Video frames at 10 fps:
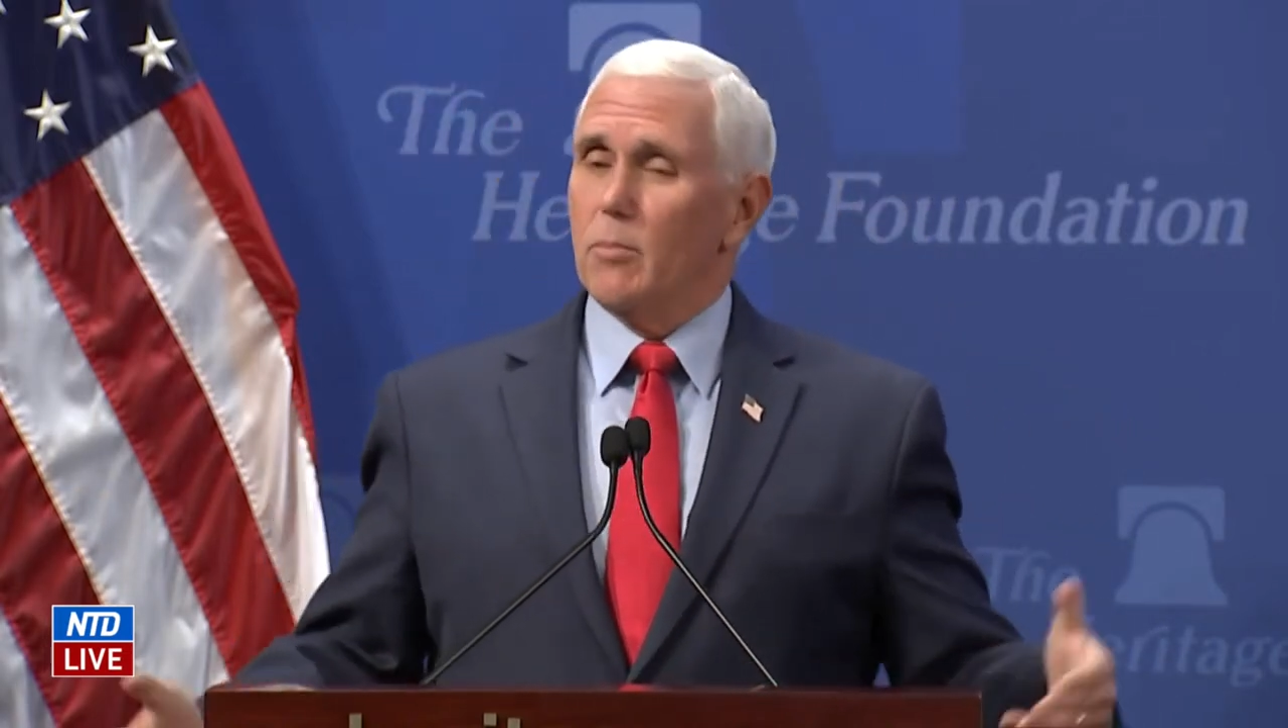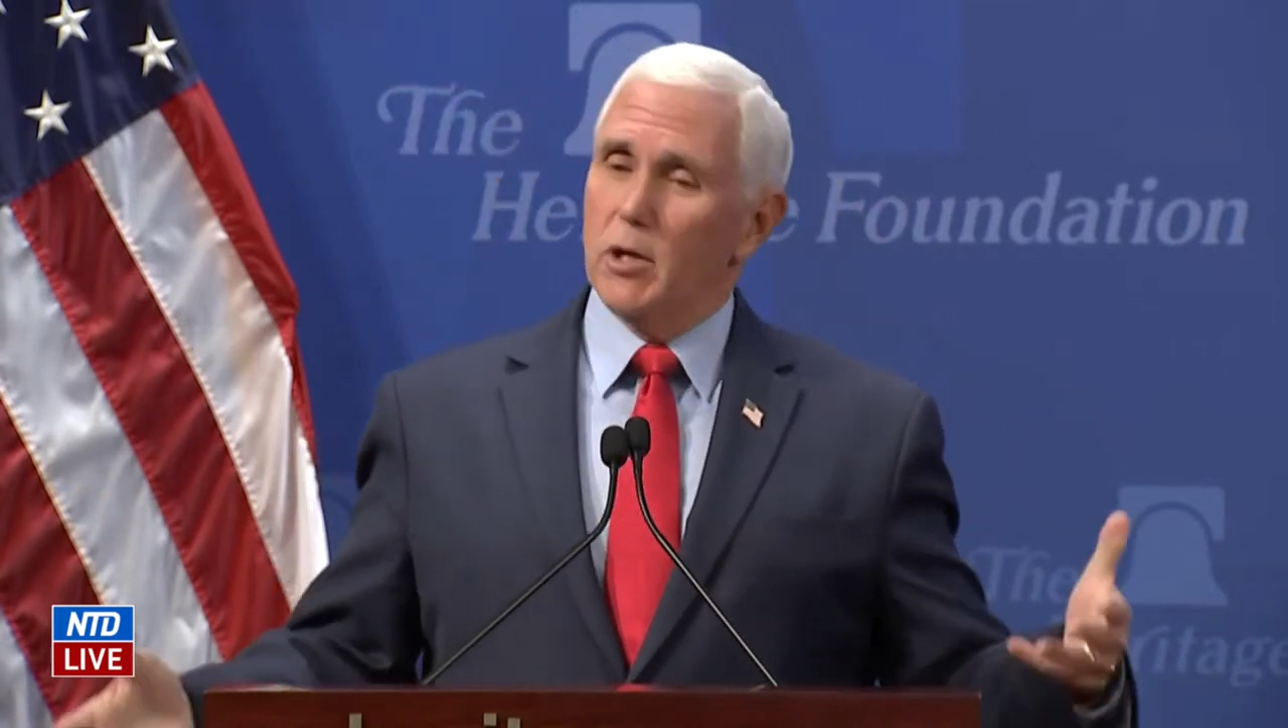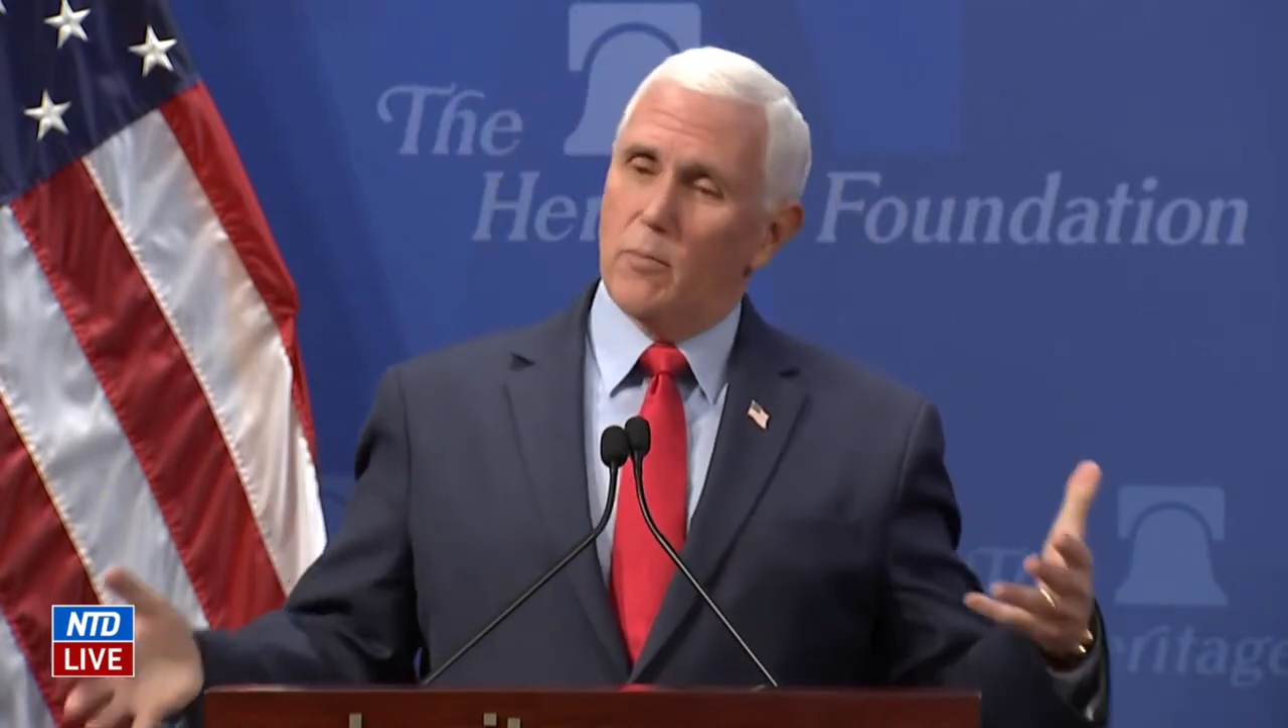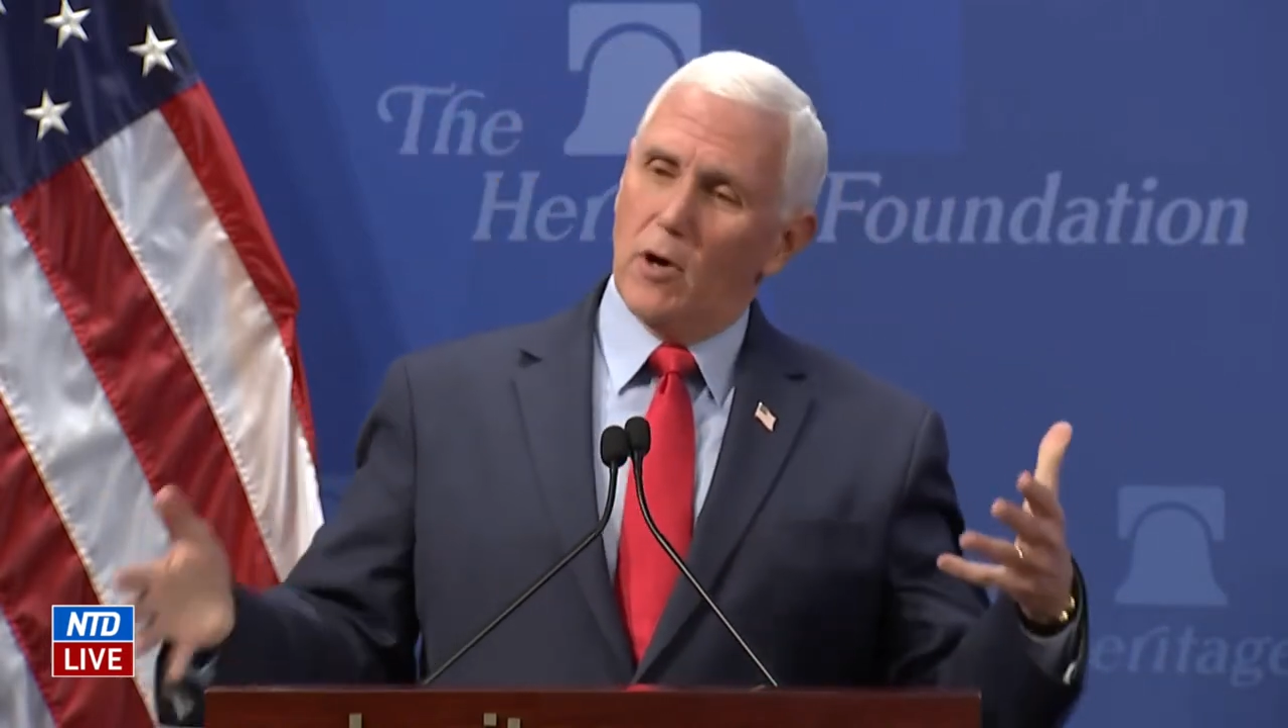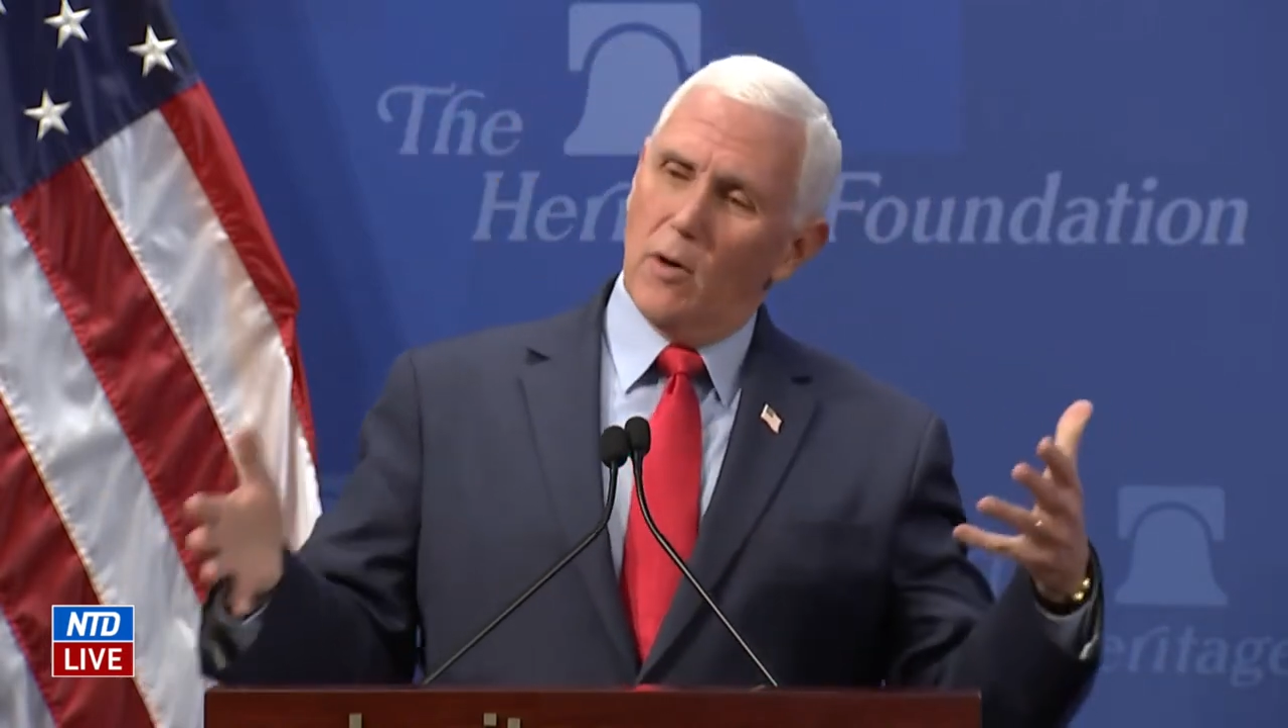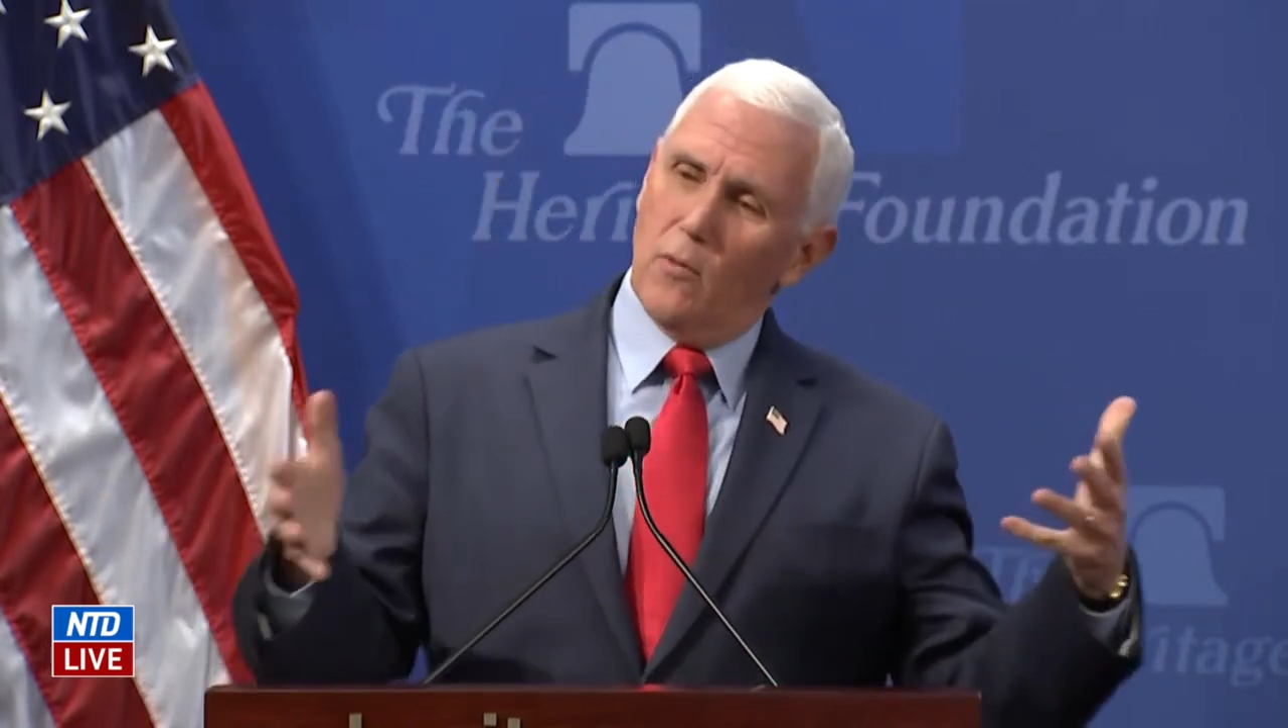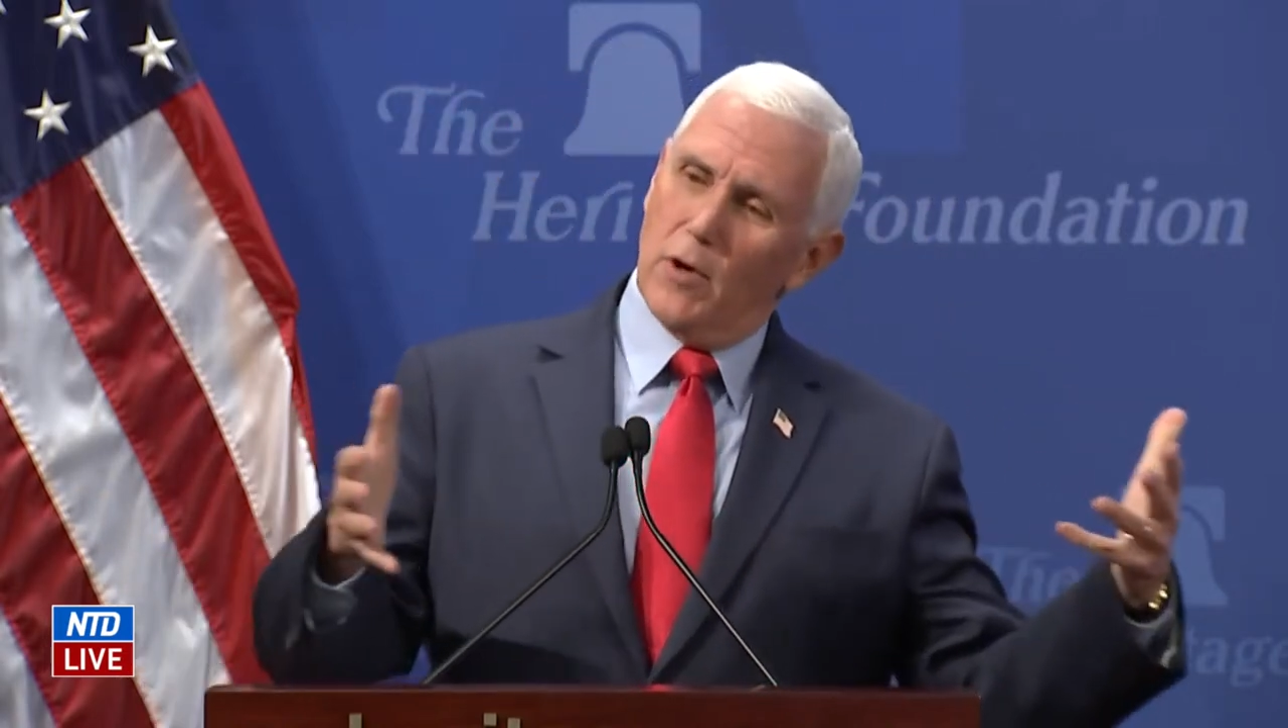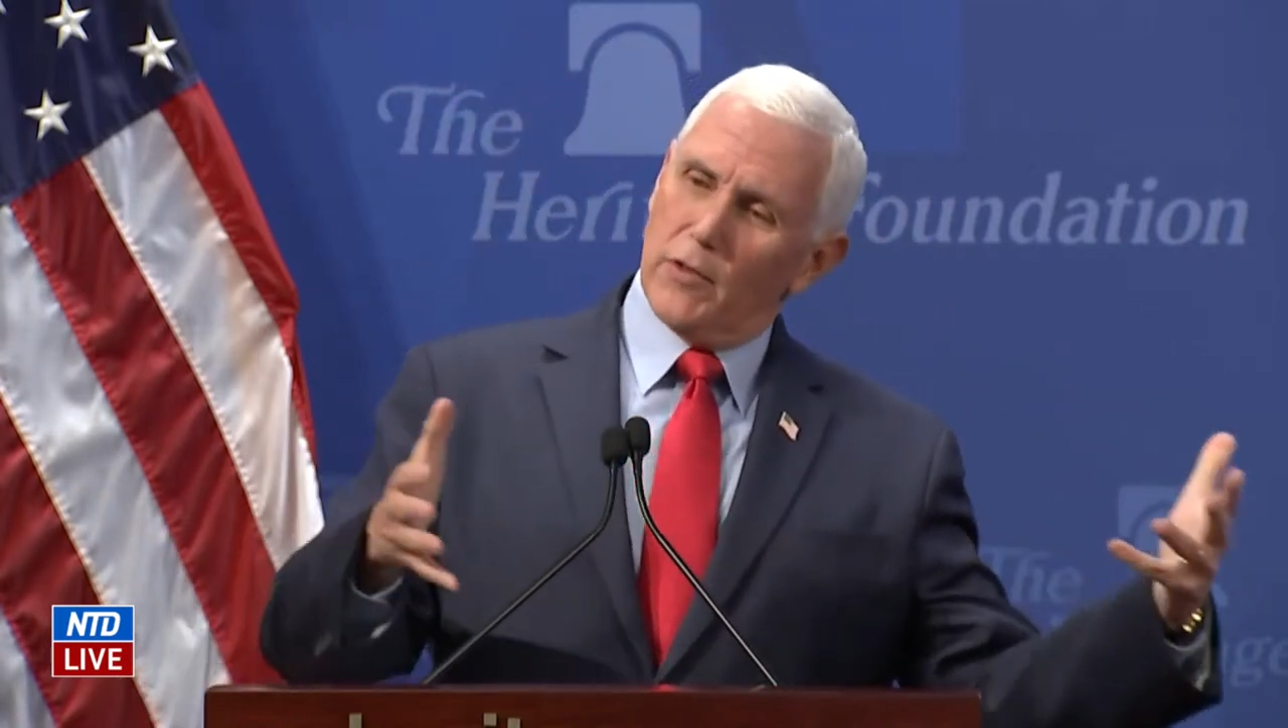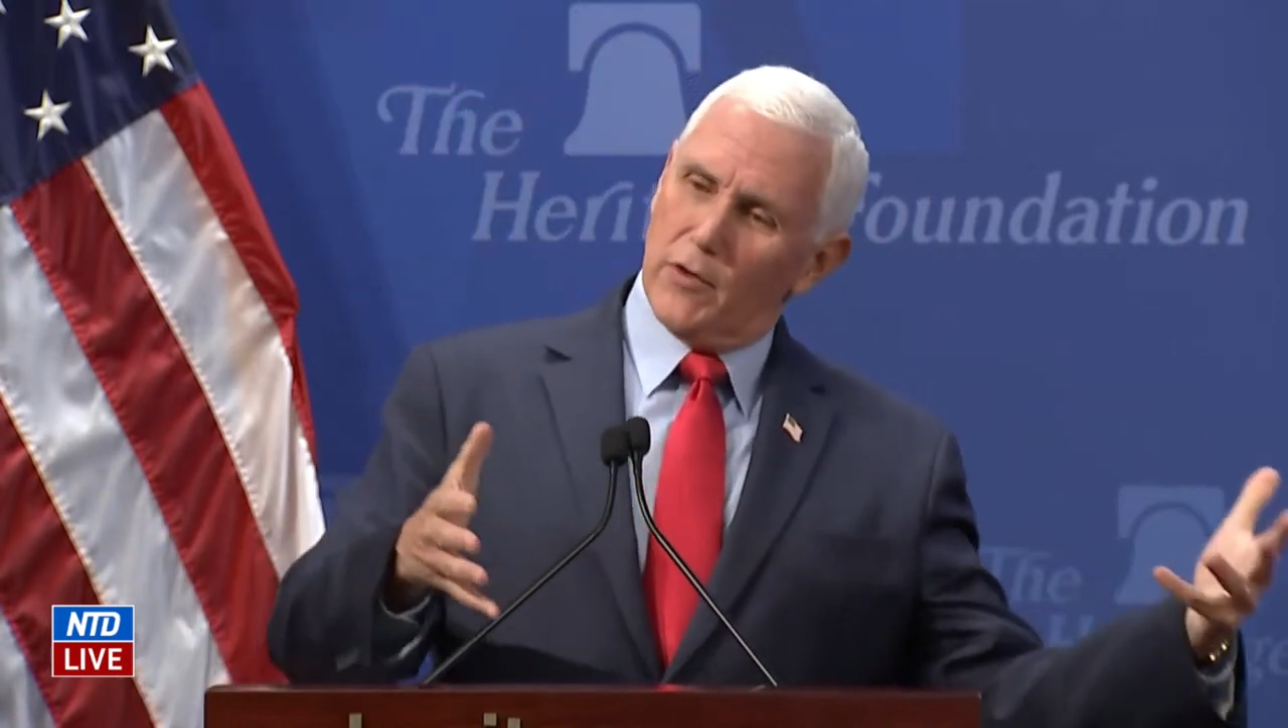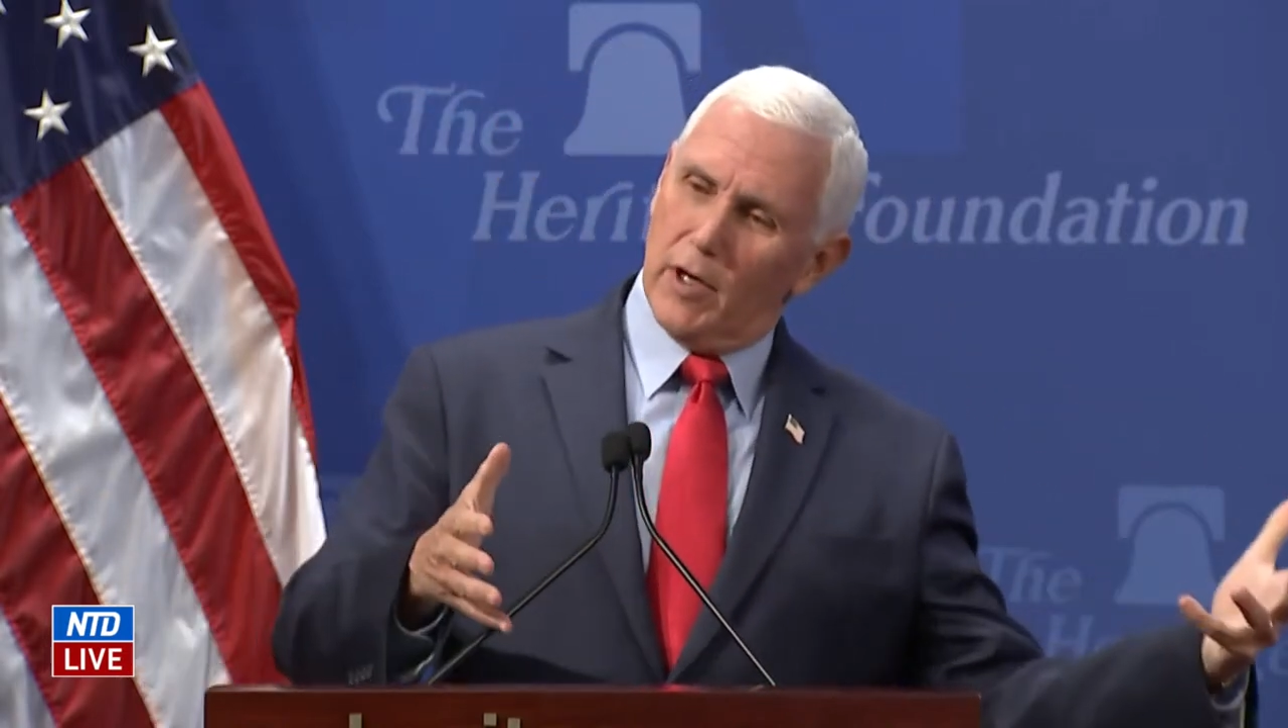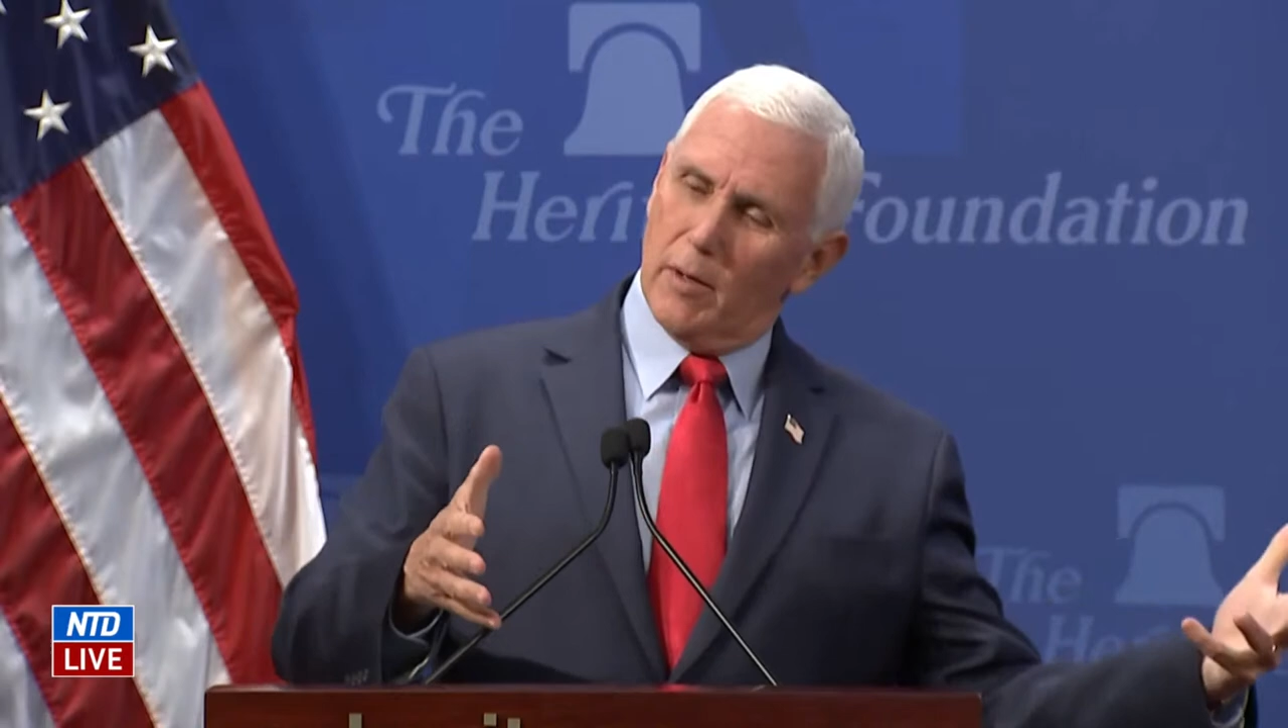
But he brought with